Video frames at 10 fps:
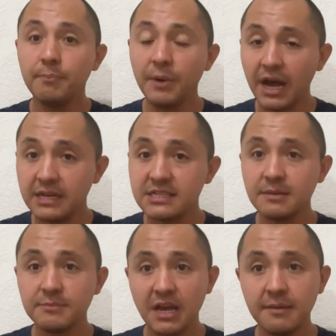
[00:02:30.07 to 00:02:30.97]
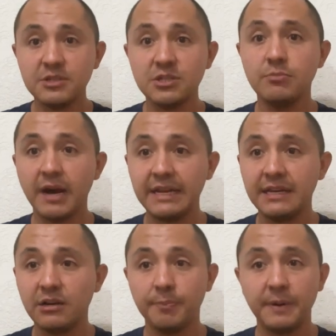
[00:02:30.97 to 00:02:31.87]
But sometimes you might
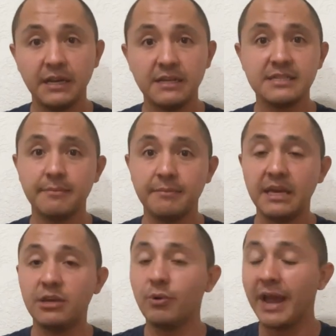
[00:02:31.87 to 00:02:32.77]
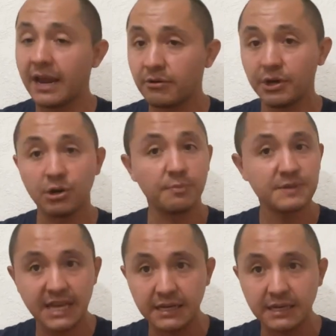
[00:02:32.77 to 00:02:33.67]
hear opinions that make you angry or
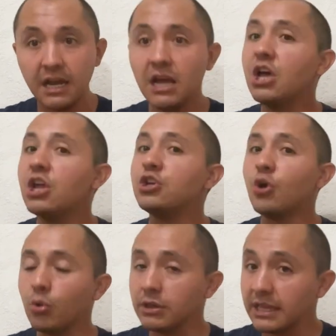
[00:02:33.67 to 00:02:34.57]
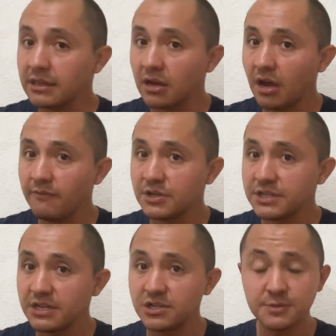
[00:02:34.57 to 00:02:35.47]
upset. Don't let the
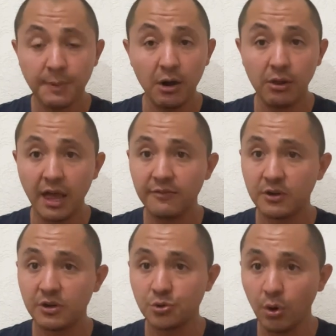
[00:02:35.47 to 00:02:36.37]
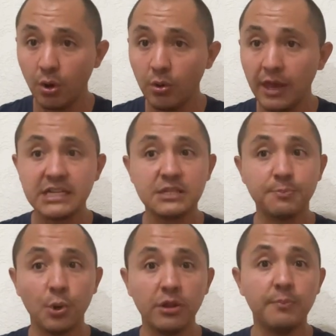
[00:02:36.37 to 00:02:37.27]
conversation spiral out of control and
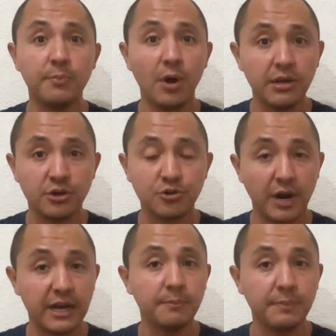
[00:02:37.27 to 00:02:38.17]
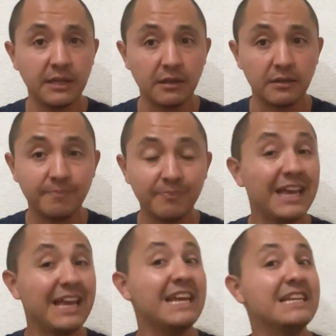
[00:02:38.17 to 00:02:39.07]
spoil the bond you're trying to build.
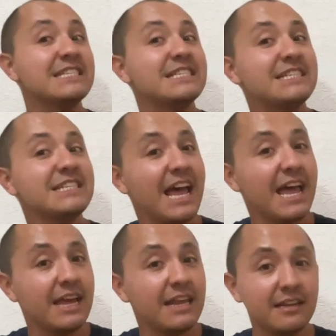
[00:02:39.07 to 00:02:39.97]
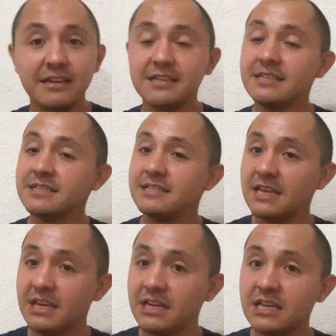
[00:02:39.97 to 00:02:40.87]
Instead,
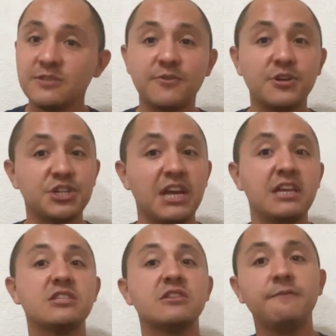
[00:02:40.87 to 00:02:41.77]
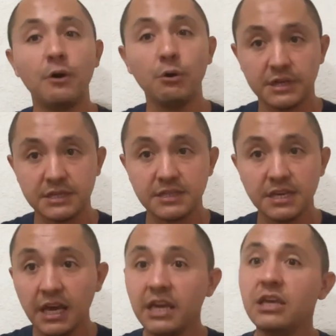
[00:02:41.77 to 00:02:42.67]
C is for change the
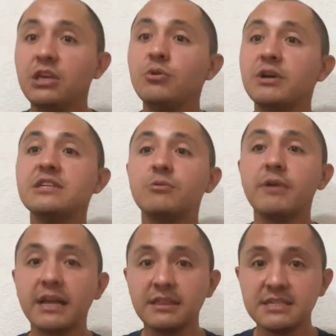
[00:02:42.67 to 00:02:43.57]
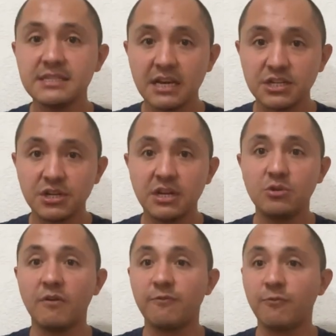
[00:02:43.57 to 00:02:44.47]
focus. You can direct the session
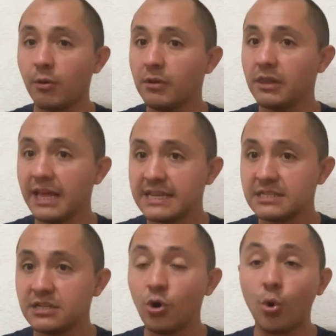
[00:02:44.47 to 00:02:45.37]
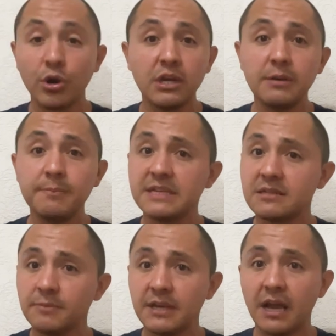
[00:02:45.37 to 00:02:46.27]
into a formal lesson, or you can pick
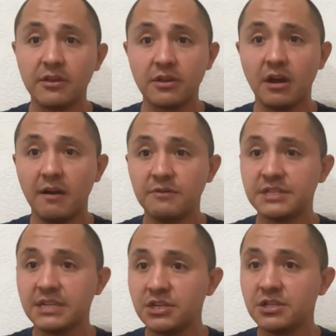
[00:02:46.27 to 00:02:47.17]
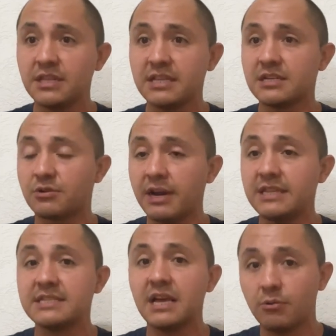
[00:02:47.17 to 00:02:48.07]
something out of the conversation that's a
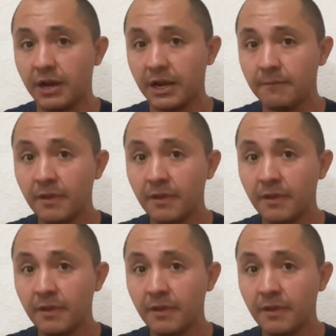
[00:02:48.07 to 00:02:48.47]
great segue.